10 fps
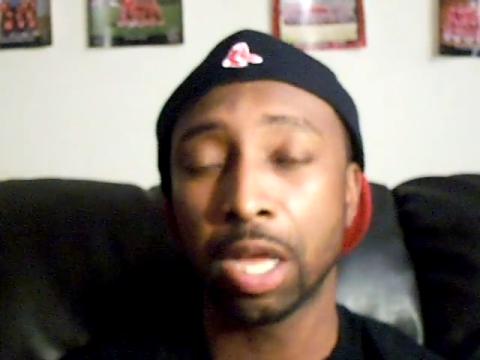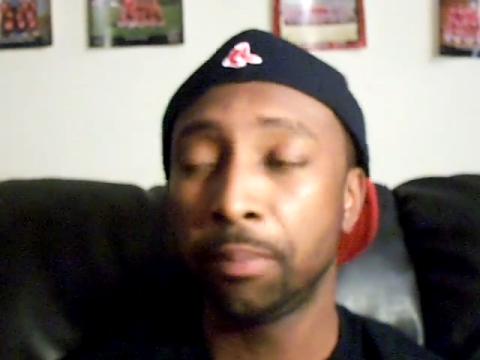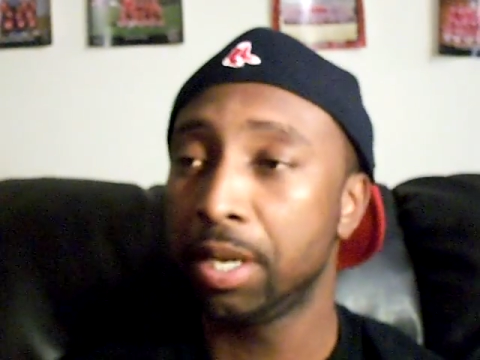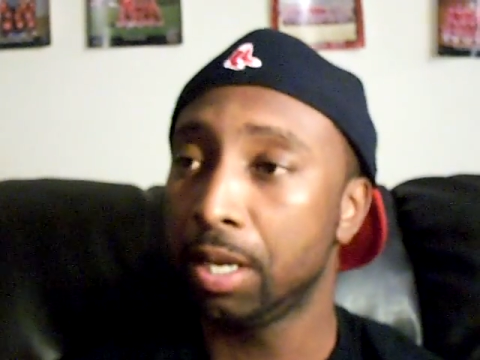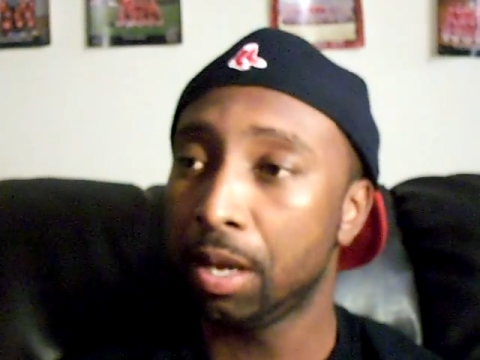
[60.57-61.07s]
I
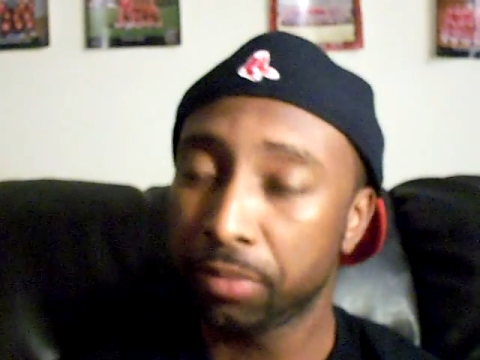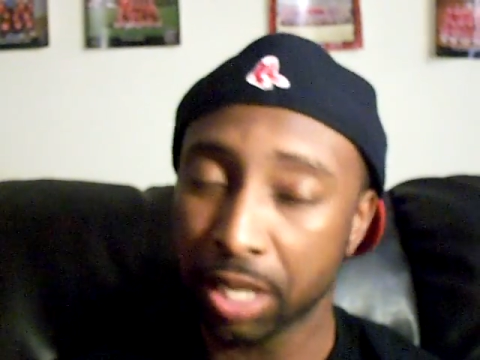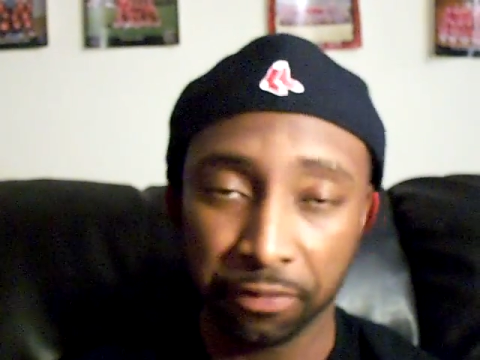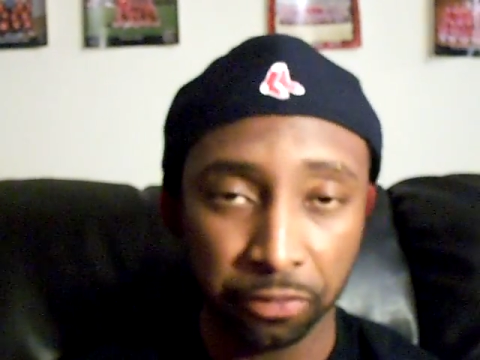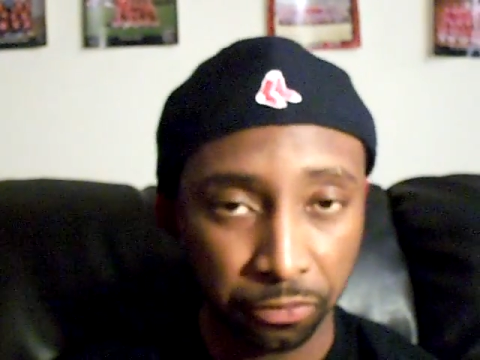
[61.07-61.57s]
mean, I'm
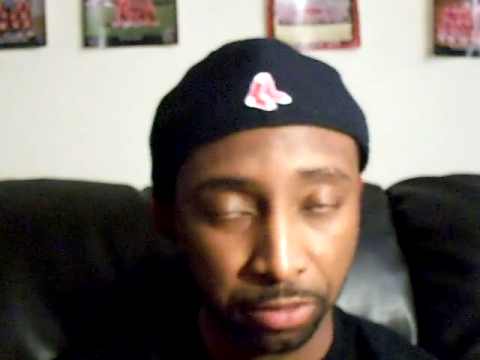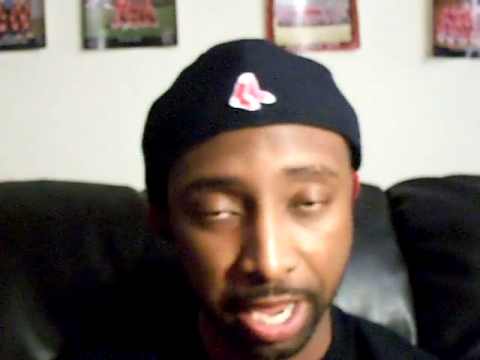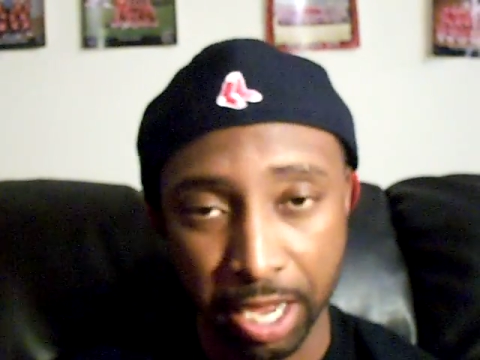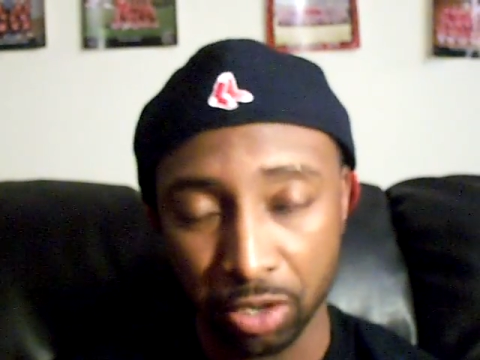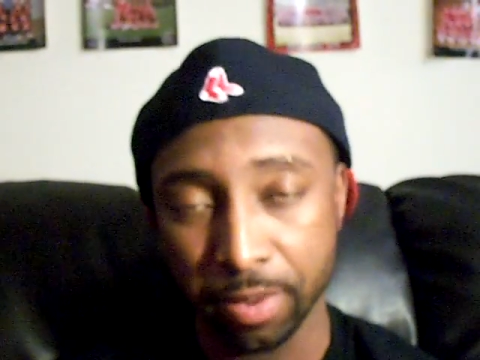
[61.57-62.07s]
thankful for
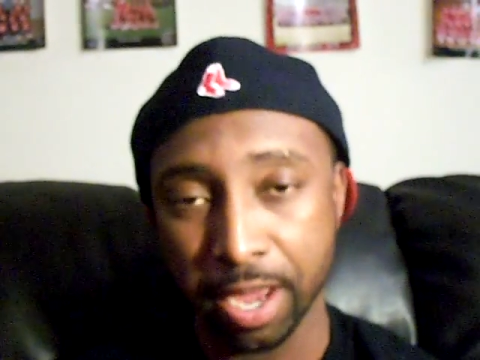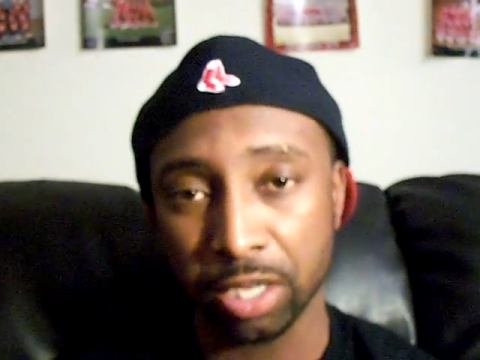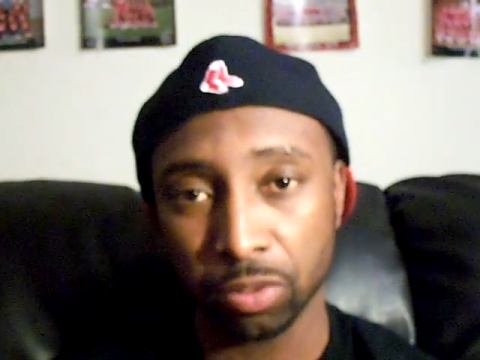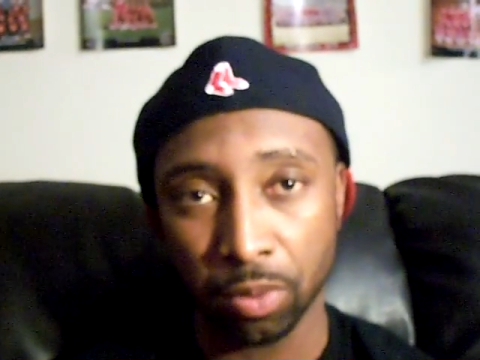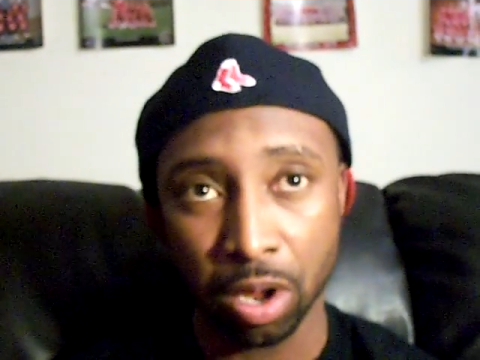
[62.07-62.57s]
AAU
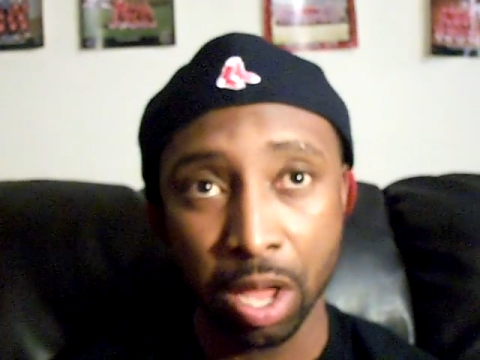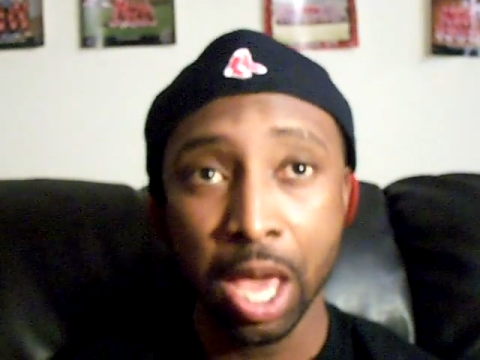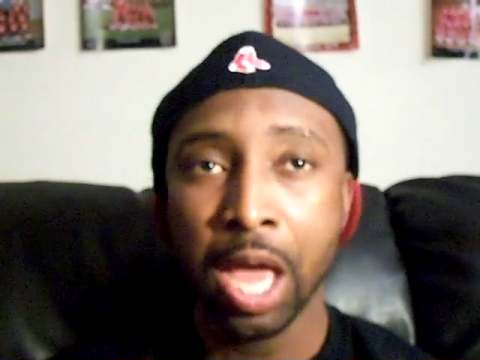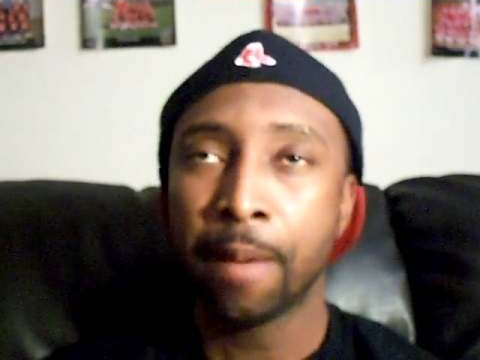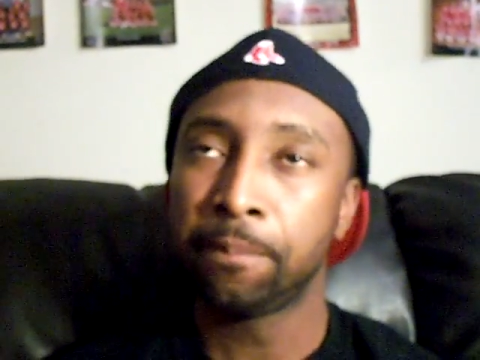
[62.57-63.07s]
basketball.
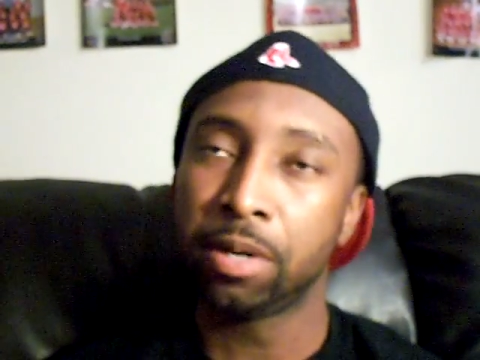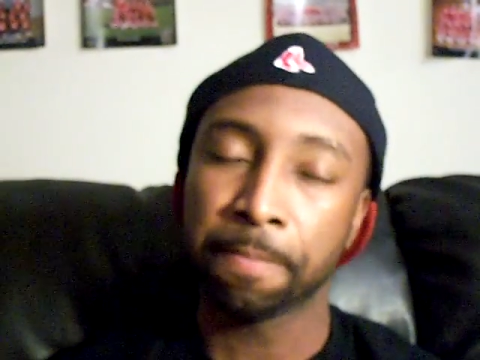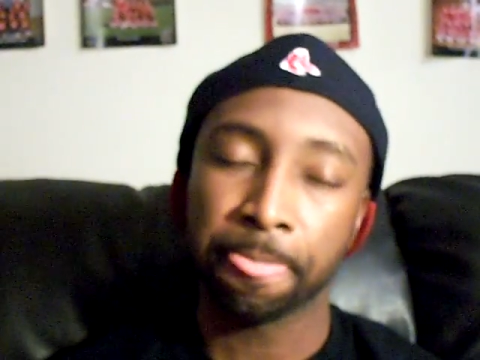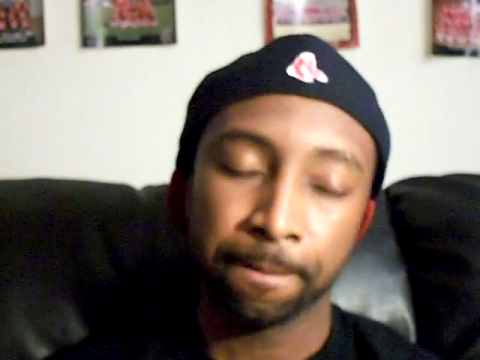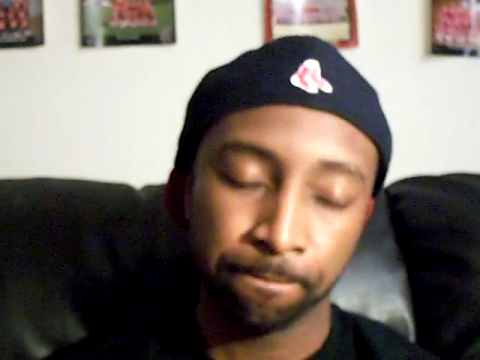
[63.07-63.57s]

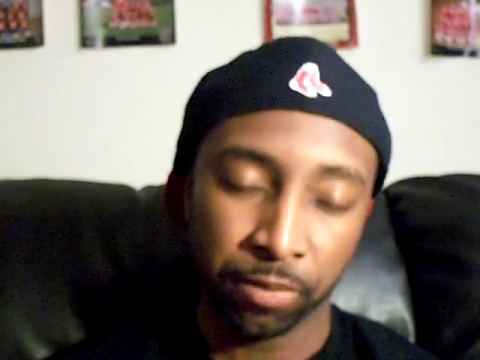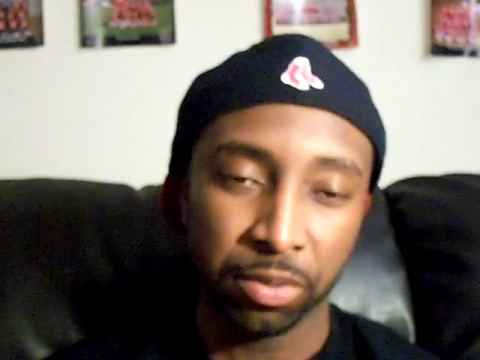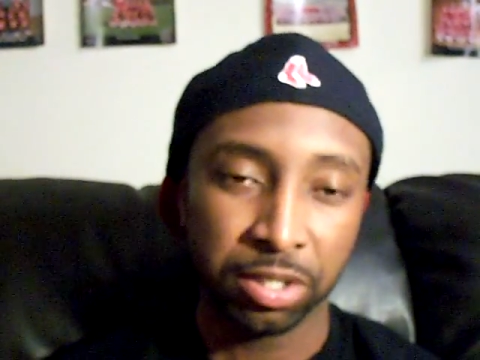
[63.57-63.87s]
But I'm